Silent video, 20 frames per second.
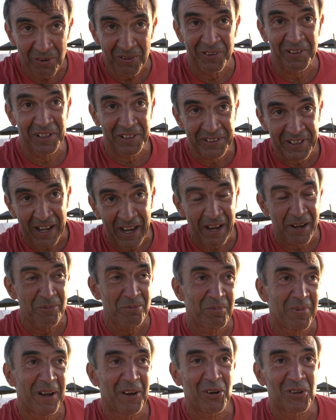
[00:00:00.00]
the
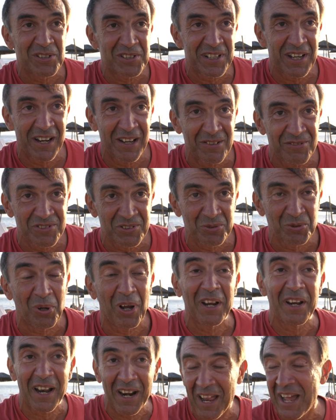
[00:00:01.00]
time by ourselves to
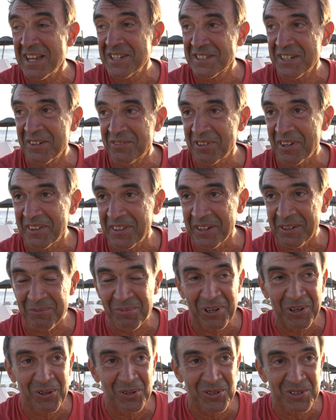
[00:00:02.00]
analyze everything
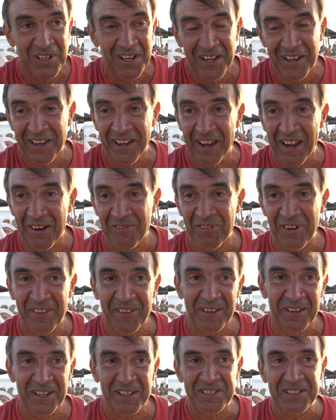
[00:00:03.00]
because
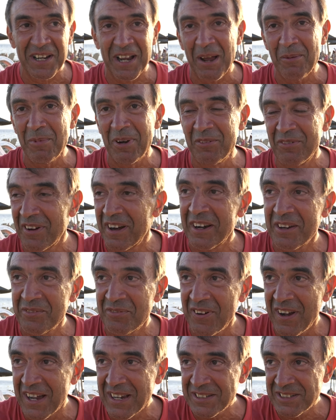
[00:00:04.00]
everything is coming very
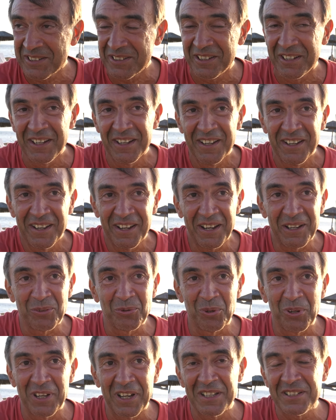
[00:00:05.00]
fast
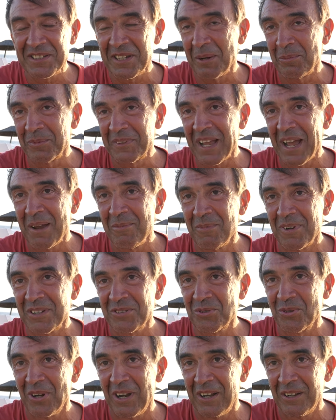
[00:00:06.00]
and we need some time
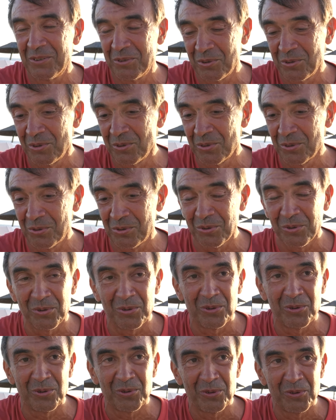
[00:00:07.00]
as well to,
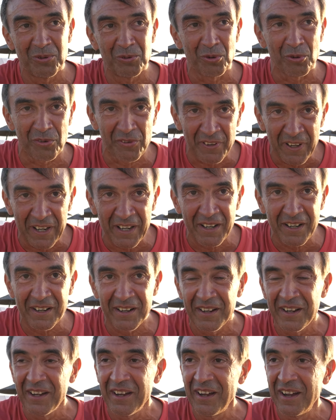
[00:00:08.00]
to, to think,
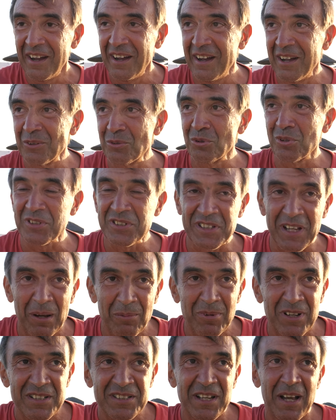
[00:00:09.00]
uh, to
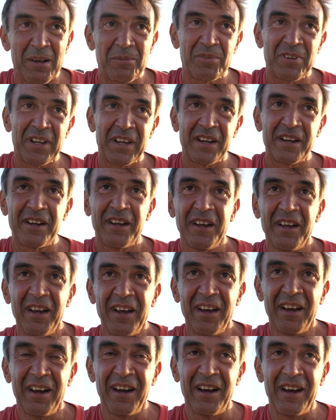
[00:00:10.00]
establish something,
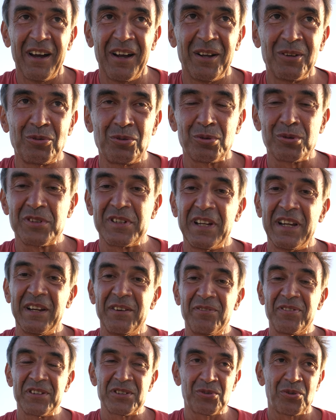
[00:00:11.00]
uh, to see
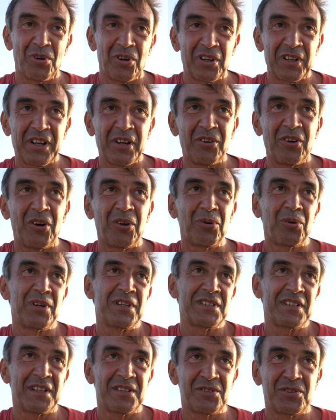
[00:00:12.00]
if it's working
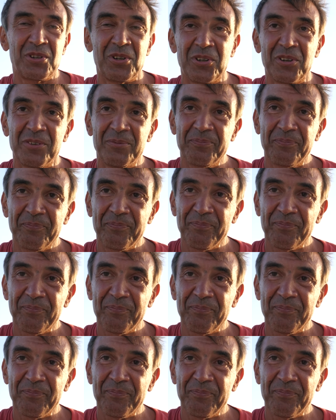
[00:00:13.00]
always and so on.